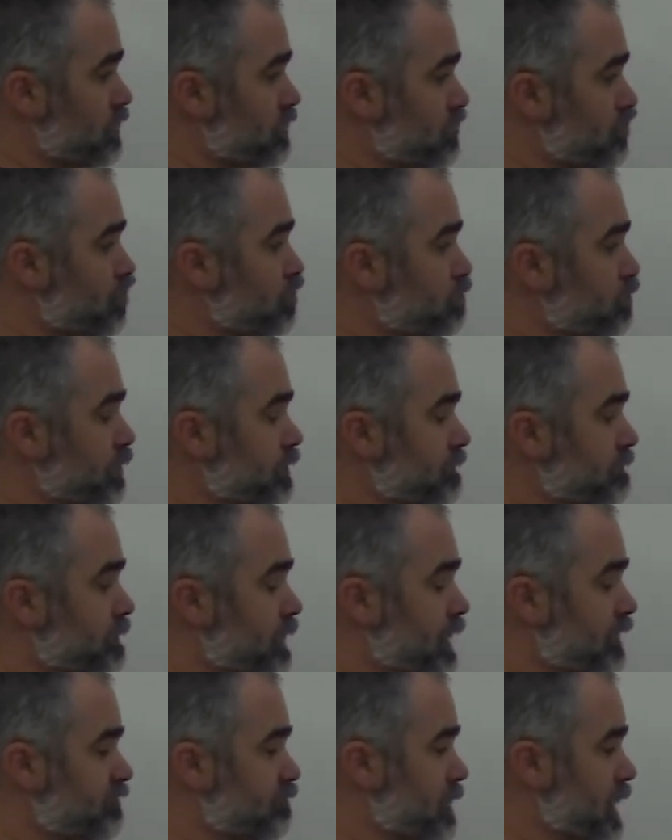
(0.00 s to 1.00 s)

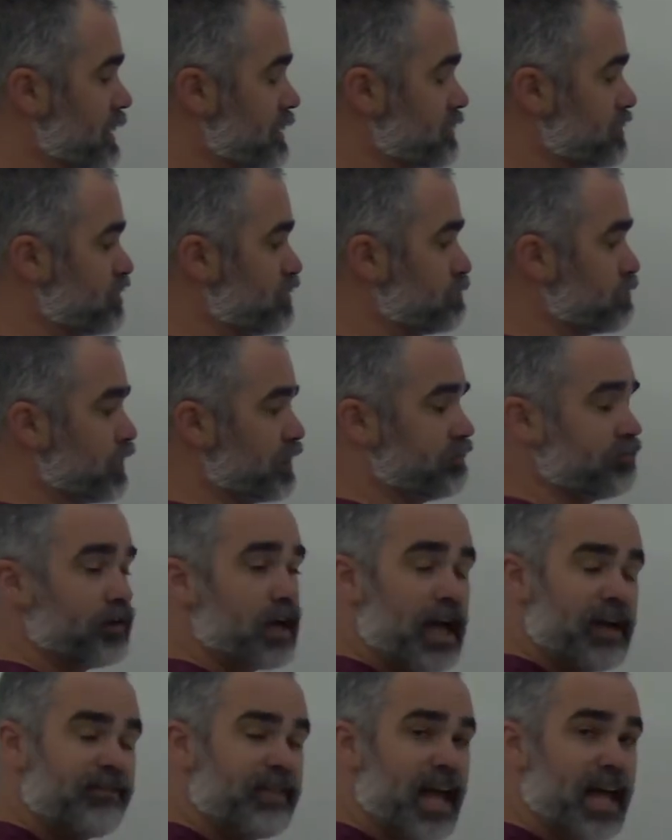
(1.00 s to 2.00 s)
2.5 minus
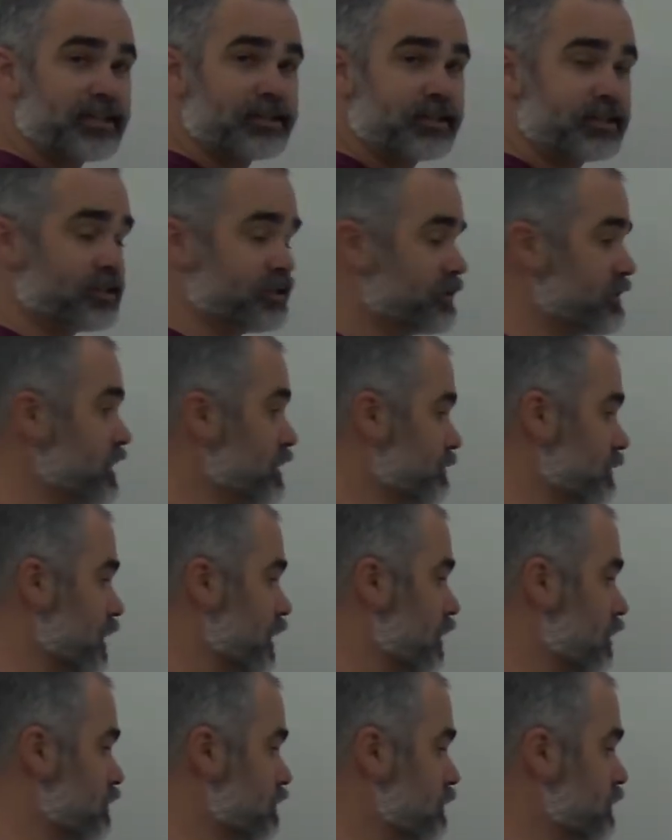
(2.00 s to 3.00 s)
2.5, that's
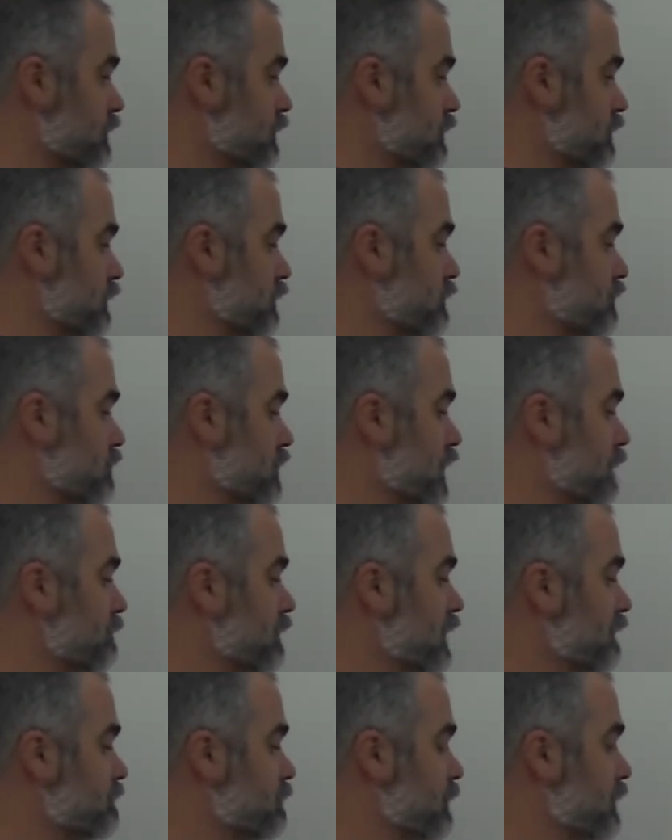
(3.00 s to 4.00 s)
0. So now I'm
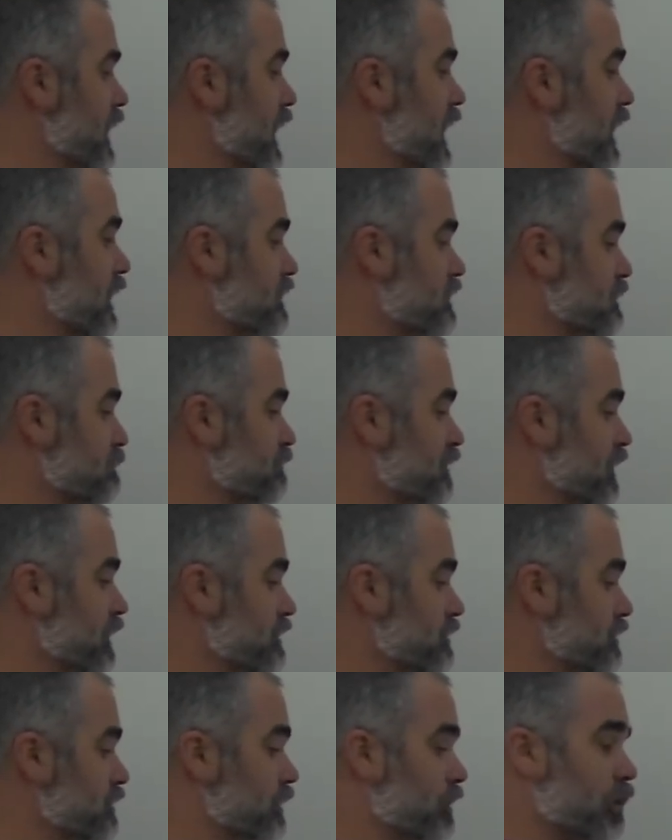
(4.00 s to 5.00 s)
left with x
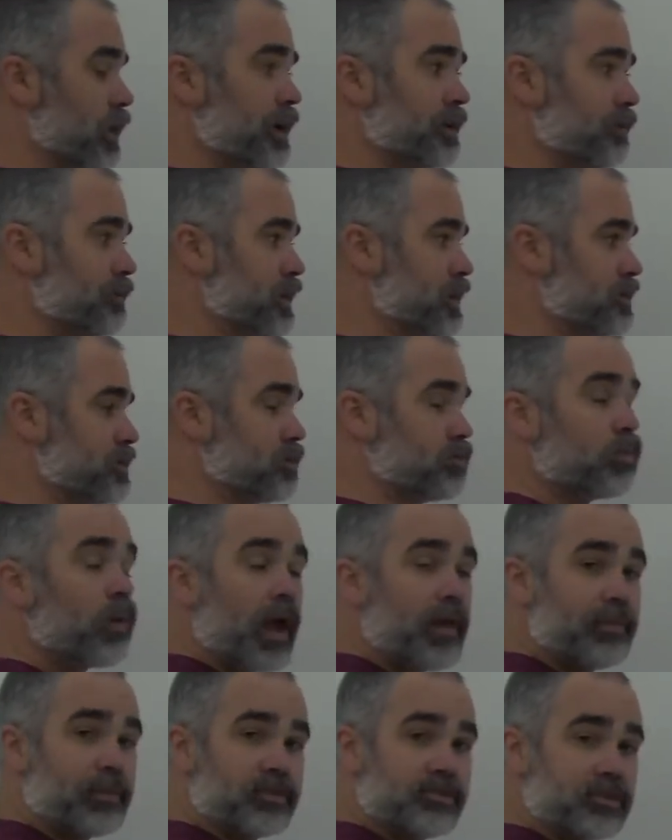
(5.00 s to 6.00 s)
plus 0. I don't need to
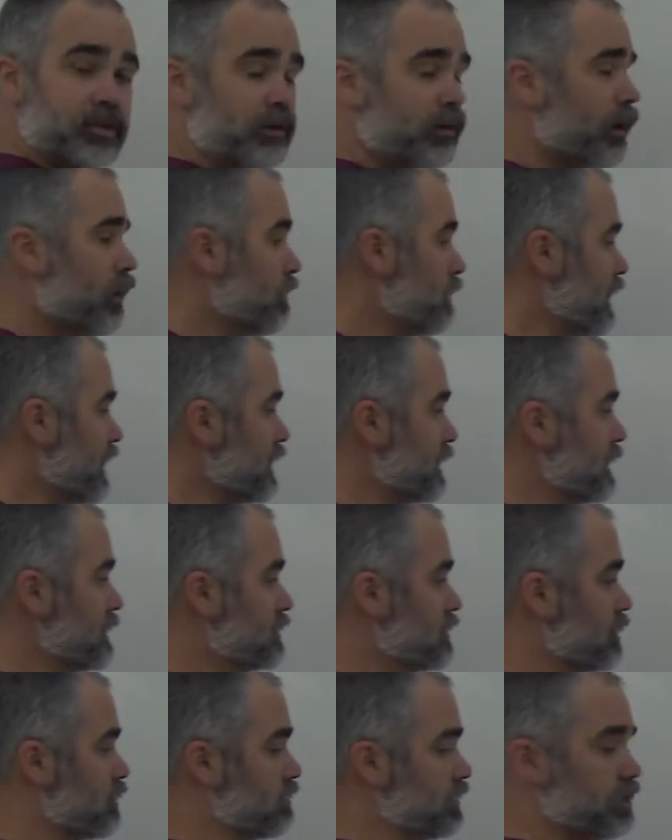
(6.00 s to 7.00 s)
write the 0, and I
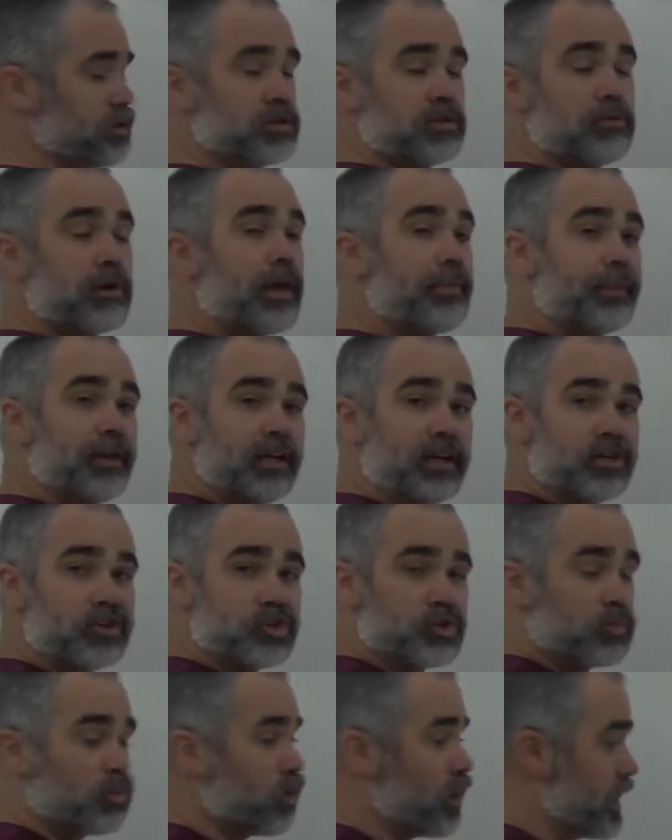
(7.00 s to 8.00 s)
don't need to write the
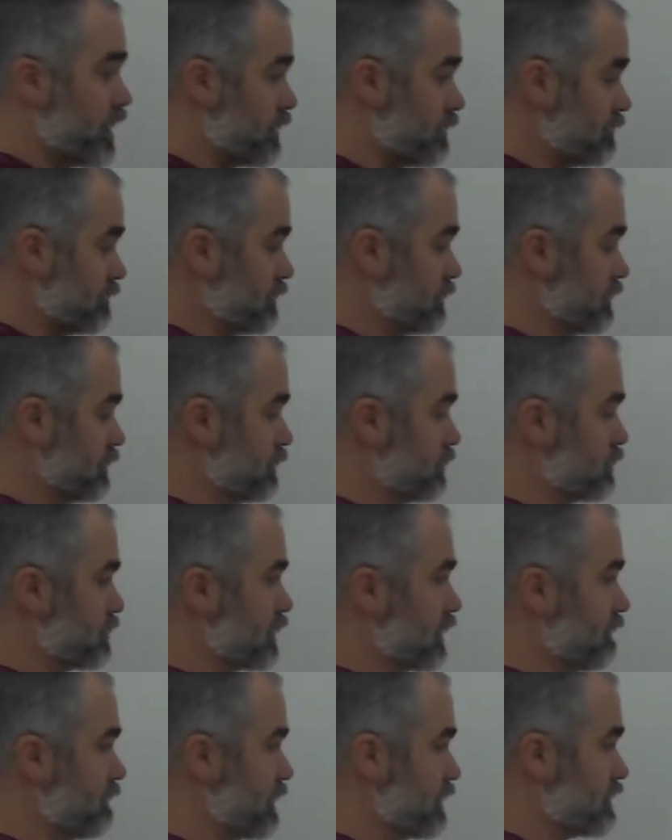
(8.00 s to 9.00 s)
ninja 1.
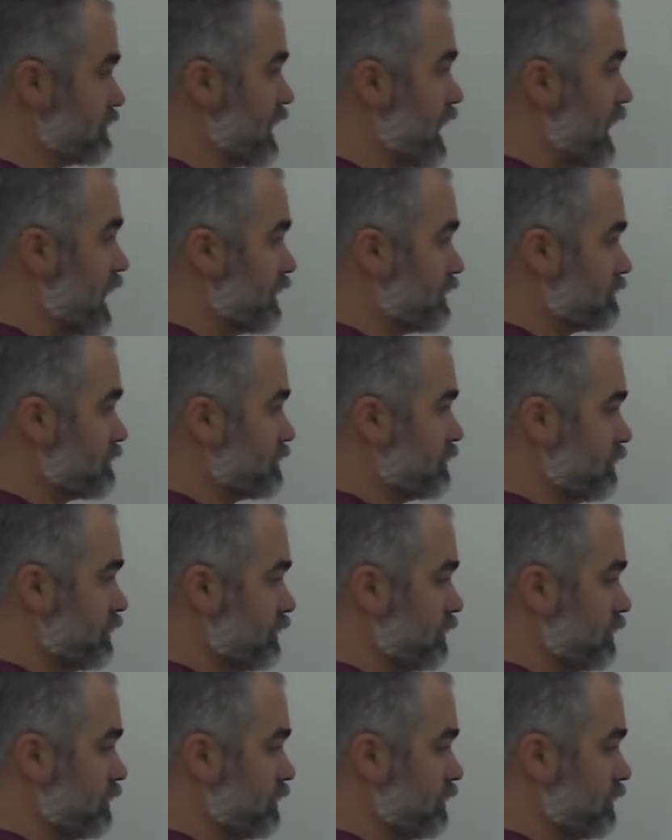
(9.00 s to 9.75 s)
Just leave it as x.